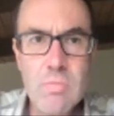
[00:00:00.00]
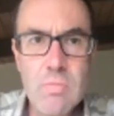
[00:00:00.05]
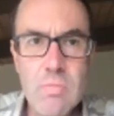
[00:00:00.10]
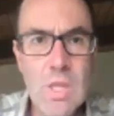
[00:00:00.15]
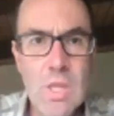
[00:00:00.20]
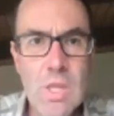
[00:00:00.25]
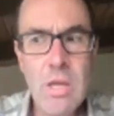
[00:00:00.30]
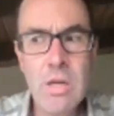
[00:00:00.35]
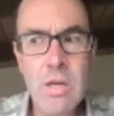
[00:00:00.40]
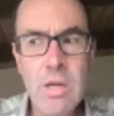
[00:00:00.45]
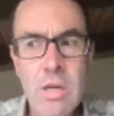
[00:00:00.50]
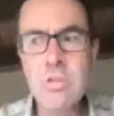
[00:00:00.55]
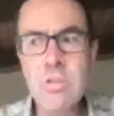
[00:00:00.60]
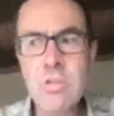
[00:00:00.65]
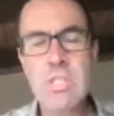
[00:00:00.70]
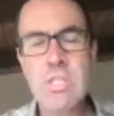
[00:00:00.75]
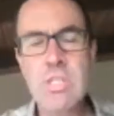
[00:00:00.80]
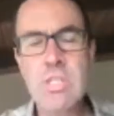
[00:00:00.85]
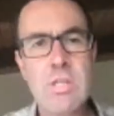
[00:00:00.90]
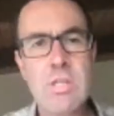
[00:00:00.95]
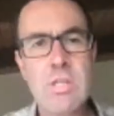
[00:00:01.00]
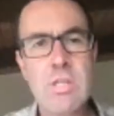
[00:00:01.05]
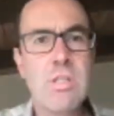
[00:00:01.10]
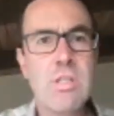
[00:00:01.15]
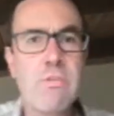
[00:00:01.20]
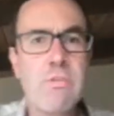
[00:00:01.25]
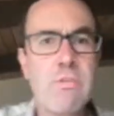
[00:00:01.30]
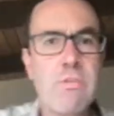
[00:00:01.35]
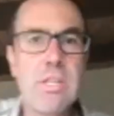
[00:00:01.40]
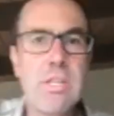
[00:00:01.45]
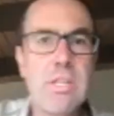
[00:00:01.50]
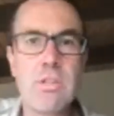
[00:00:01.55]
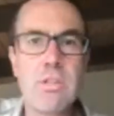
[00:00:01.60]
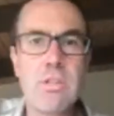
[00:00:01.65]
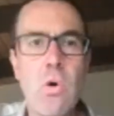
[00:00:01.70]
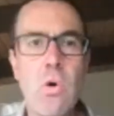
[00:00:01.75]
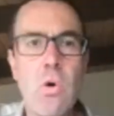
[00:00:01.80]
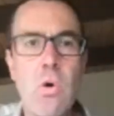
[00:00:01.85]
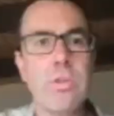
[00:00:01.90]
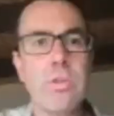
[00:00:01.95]
And I should say that these findings
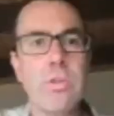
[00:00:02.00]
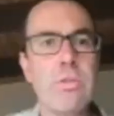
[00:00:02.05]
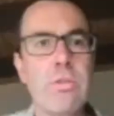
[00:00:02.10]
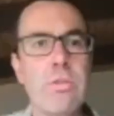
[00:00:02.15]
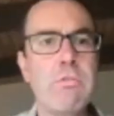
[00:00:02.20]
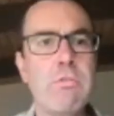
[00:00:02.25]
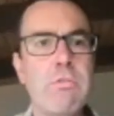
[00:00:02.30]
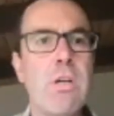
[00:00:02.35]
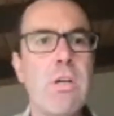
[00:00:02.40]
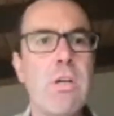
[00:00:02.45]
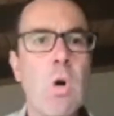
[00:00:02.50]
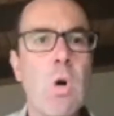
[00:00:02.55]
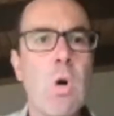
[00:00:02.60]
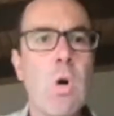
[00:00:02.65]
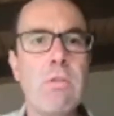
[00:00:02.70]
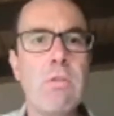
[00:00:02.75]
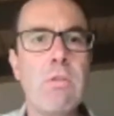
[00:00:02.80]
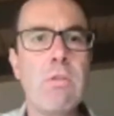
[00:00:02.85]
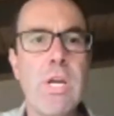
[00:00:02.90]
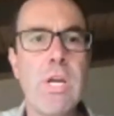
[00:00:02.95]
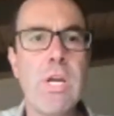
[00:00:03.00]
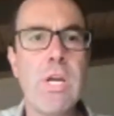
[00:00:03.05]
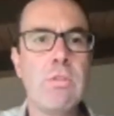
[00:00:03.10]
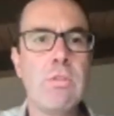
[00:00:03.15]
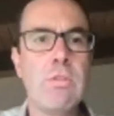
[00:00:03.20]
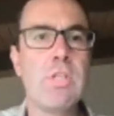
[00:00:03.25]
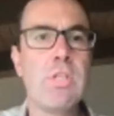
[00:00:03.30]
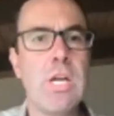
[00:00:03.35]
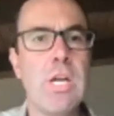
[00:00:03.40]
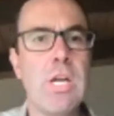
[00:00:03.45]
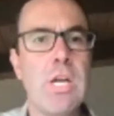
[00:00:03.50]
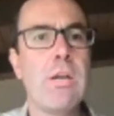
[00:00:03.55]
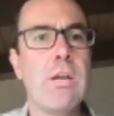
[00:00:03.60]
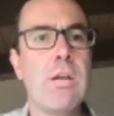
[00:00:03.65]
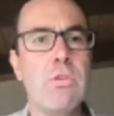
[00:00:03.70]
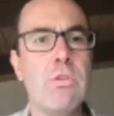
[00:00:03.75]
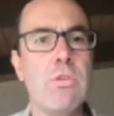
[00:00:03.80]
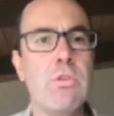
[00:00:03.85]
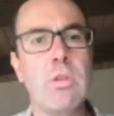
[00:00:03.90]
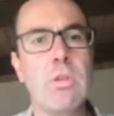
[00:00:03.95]
hold under a very wide range of scenarios,
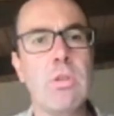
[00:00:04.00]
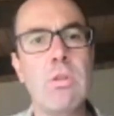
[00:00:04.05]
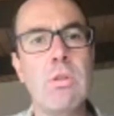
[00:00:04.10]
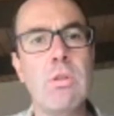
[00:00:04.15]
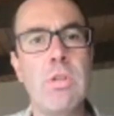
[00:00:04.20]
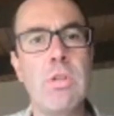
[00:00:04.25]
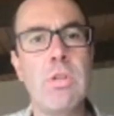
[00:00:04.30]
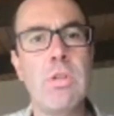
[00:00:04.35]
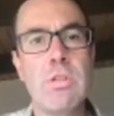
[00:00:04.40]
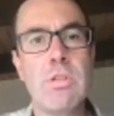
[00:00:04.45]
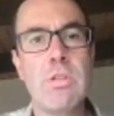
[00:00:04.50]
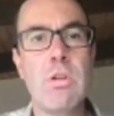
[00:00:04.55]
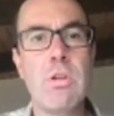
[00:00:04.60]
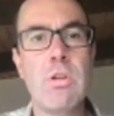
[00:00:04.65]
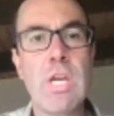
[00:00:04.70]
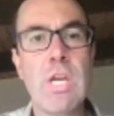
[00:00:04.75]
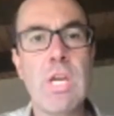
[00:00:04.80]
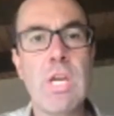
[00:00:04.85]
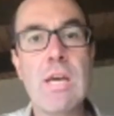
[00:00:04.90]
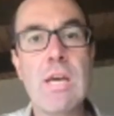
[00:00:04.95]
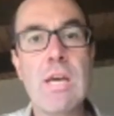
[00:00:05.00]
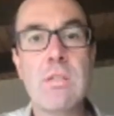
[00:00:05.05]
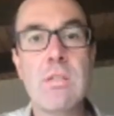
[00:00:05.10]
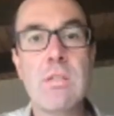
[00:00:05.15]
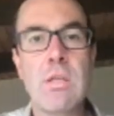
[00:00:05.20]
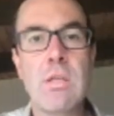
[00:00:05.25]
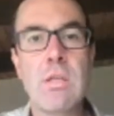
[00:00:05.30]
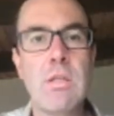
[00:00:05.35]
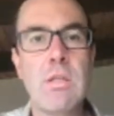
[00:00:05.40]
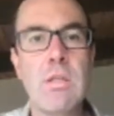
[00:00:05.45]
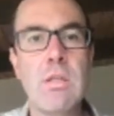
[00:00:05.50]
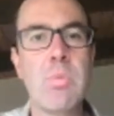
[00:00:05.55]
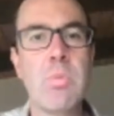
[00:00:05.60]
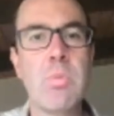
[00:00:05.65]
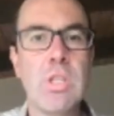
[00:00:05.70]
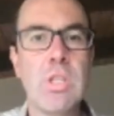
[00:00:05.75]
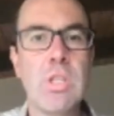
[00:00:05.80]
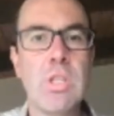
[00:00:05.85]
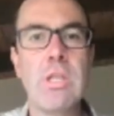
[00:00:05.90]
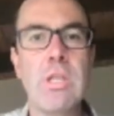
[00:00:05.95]
including stochastic and
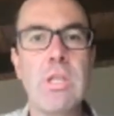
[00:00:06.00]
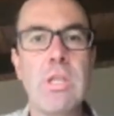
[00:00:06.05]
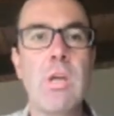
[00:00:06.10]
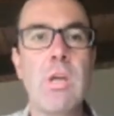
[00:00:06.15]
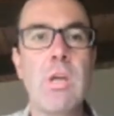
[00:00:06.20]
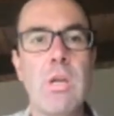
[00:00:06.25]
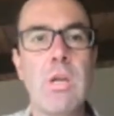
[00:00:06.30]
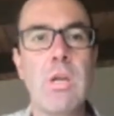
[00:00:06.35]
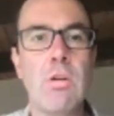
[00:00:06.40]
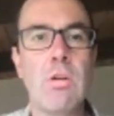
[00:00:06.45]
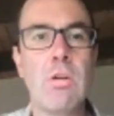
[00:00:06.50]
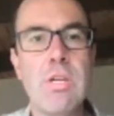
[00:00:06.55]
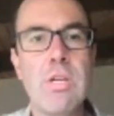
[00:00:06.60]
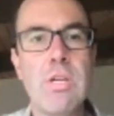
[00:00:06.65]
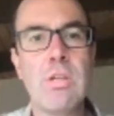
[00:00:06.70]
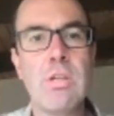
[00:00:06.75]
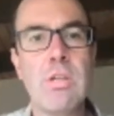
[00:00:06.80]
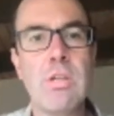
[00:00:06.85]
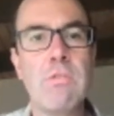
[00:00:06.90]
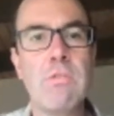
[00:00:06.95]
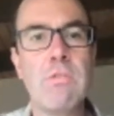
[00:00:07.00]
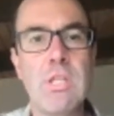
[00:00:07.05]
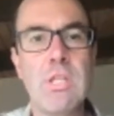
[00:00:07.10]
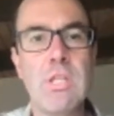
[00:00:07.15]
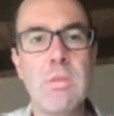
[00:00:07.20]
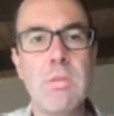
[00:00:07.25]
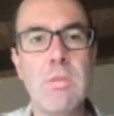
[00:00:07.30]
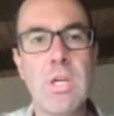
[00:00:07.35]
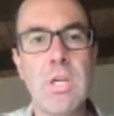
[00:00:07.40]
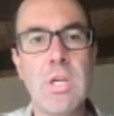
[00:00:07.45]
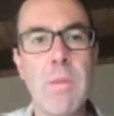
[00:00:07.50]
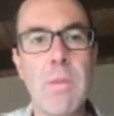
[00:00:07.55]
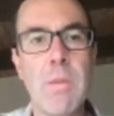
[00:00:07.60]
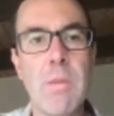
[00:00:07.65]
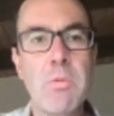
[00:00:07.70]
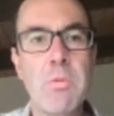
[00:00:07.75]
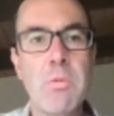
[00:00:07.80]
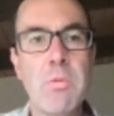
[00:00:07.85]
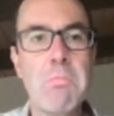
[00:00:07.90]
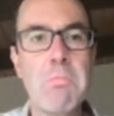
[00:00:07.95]
temporally increasing phenotypic
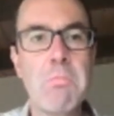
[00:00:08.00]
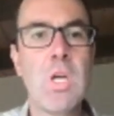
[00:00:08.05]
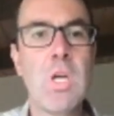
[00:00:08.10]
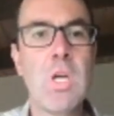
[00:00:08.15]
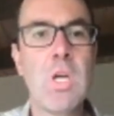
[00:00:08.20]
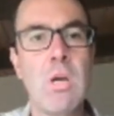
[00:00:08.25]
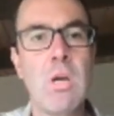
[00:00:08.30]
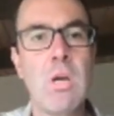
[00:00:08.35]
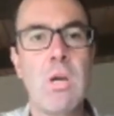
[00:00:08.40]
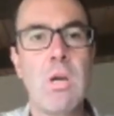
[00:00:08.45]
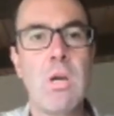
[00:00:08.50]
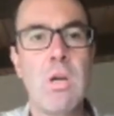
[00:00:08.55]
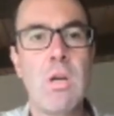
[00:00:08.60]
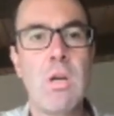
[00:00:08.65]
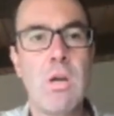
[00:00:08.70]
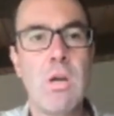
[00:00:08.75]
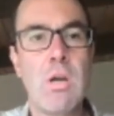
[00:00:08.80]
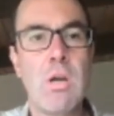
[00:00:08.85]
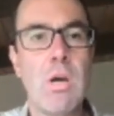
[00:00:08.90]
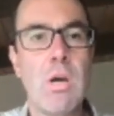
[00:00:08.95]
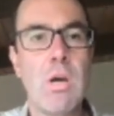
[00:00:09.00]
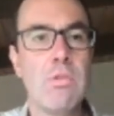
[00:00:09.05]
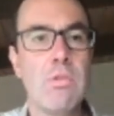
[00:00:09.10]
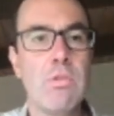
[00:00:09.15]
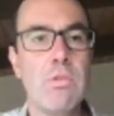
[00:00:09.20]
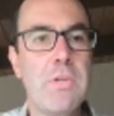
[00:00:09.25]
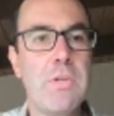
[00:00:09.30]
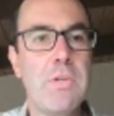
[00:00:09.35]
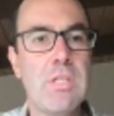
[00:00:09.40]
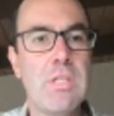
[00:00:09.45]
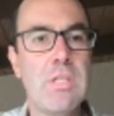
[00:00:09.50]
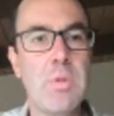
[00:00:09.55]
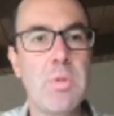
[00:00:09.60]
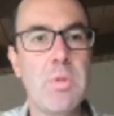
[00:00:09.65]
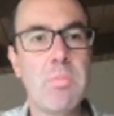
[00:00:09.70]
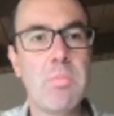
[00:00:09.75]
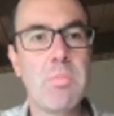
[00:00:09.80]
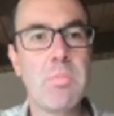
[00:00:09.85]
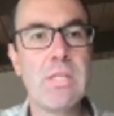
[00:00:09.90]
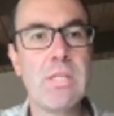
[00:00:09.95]
optimum, under phenotypic
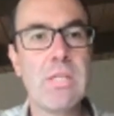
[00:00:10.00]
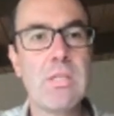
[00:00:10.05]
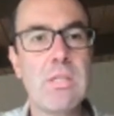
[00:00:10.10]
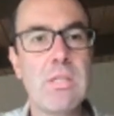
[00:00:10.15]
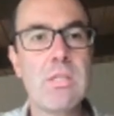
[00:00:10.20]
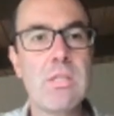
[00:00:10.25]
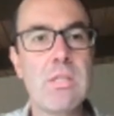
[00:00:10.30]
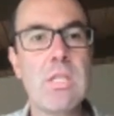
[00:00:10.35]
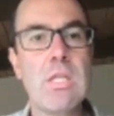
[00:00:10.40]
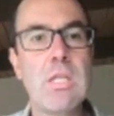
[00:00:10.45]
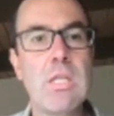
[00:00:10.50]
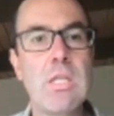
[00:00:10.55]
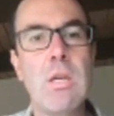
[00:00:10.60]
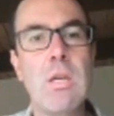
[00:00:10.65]
plasticity,